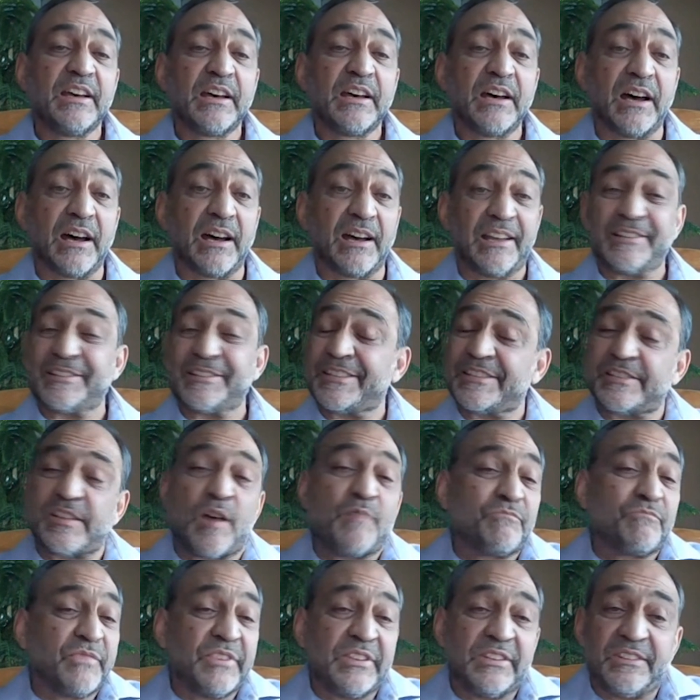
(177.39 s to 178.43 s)
Uh, and
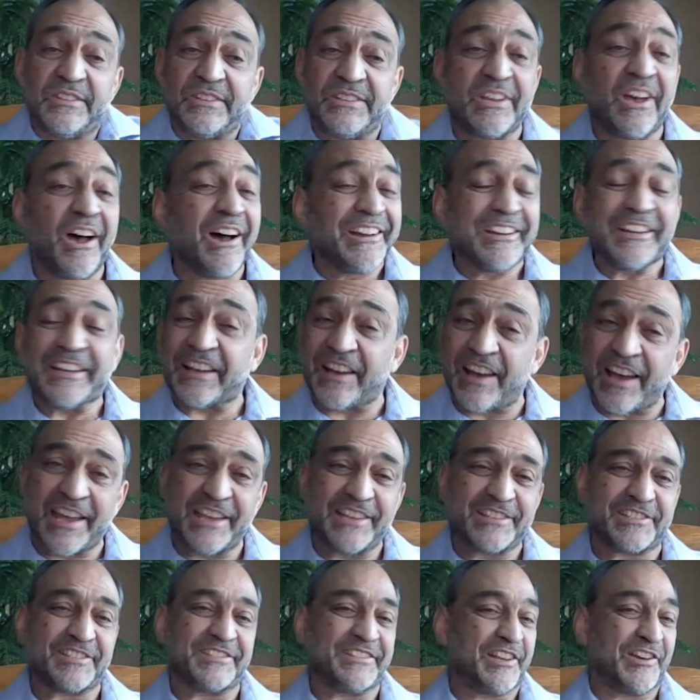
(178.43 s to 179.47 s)
some young
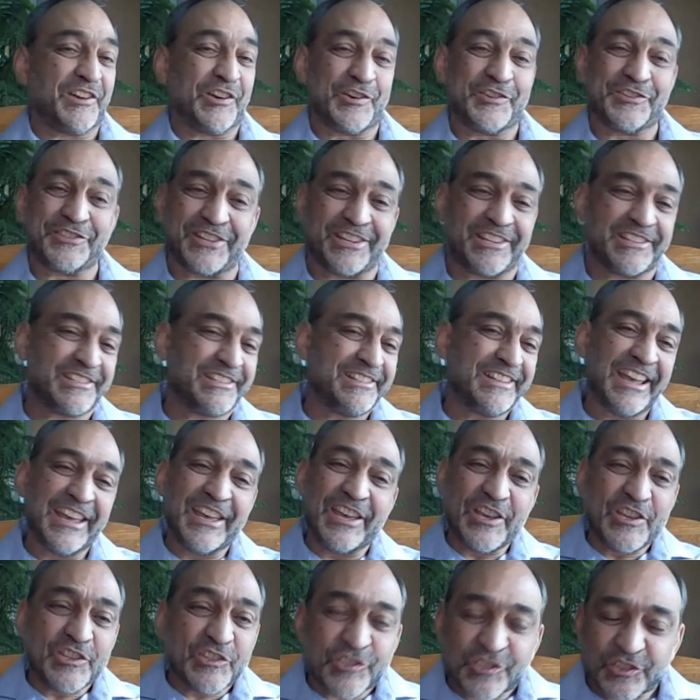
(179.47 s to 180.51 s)
guys that are just
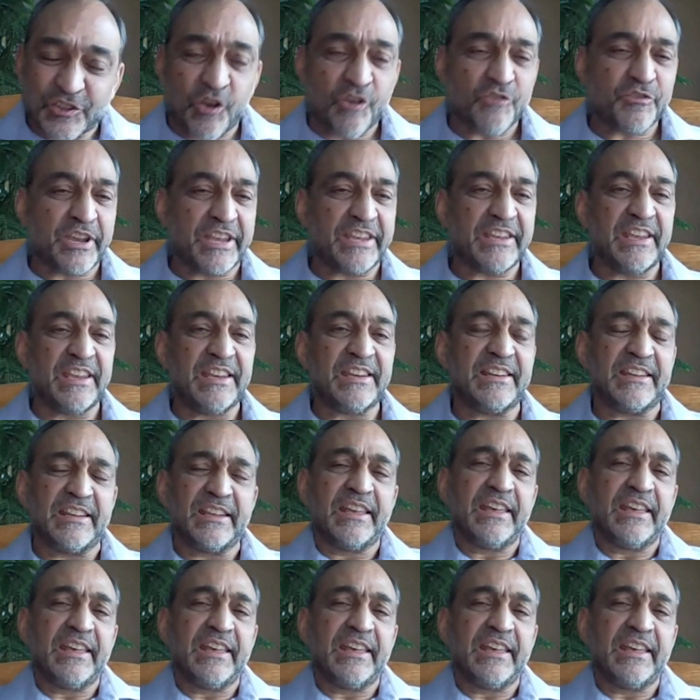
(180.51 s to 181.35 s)
so keen,